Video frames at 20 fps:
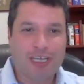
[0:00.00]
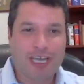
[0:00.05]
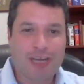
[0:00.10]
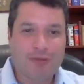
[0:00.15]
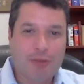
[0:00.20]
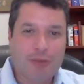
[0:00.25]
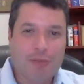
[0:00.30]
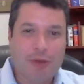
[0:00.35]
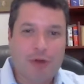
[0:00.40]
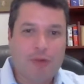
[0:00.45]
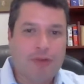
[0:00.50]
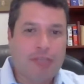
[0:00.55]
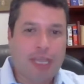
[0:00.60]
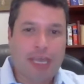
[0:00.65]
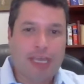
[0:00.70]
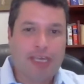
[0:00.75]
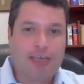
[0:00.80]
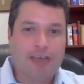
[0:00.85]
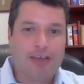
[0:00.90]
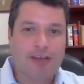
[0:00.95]
And we both
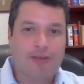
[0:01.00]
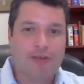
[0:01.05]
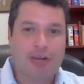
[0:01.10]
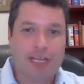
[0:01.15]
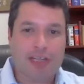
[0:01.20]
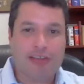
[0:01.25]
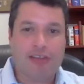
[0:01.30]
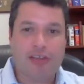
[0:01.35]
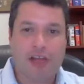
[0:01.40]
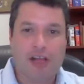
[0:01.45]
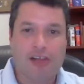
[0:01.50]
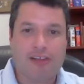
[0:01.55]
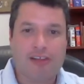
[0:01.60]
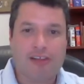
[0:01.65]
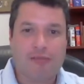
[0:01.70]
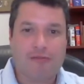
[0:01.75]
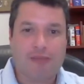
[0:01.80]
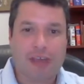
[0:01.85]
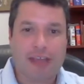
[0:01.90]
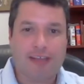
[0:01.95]
take great solace
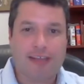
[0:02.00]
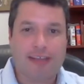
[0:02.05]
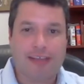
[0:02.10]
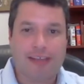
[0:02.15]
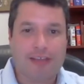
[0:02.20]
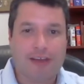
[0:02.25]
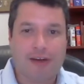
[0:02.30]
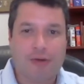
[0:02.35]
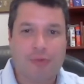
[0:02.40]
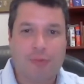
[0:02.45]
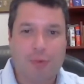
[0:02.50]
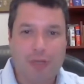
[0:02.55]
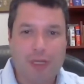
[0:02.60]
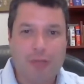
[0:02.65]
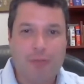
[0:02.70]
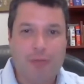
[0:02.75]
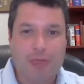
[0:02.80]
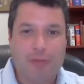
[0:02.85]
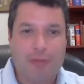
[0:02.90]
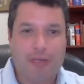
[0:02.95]
in the fact that there
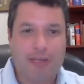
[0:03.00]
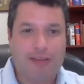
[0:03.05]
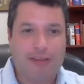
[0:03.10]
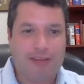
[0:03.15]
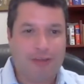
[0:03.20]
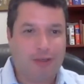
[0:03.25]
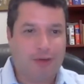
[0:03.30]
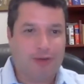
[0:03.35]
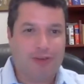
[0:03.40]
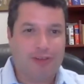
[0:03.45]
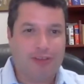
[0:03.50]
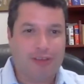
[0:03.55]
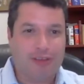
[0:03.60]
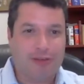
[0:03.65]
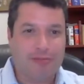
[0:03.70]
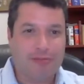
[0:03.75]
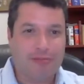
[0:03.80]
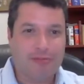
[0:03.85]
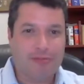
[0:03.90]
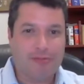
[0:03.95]
will be peace in
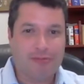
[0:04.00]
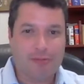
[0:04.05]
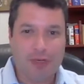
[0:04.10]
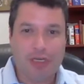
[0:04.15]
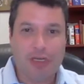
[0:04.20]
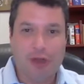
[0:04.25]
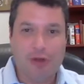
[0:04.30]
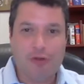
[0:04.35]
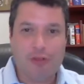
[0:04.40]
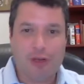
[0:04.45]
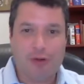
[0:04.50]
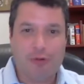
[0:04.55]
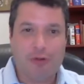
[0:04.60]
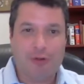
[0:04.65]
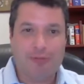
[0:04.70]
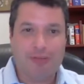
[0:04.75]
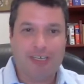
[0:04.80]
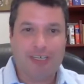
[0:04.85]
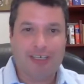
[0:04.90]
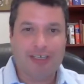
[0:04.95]
Jerusalem. We know there
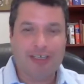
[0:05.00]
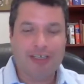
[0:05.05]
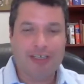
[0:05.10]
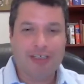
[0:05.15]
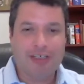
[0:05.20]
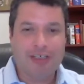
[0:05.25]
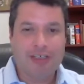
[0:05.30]
will be.